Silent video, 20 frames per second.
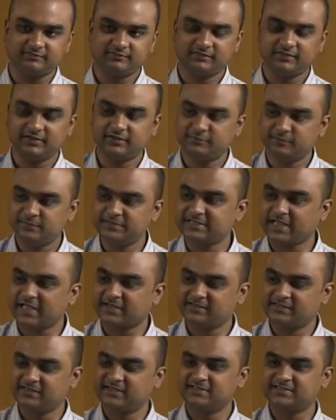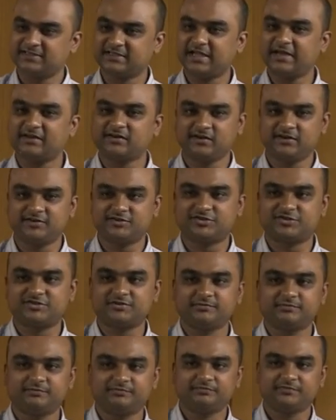it means acting as a catalyst,
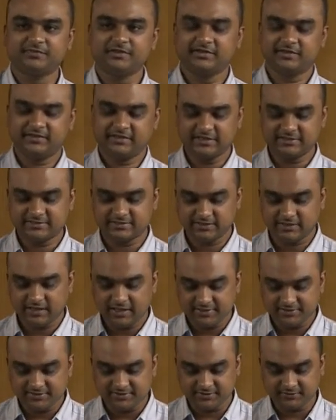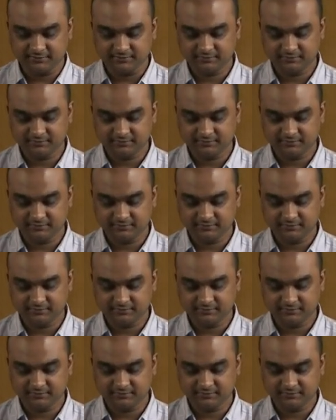catalyzing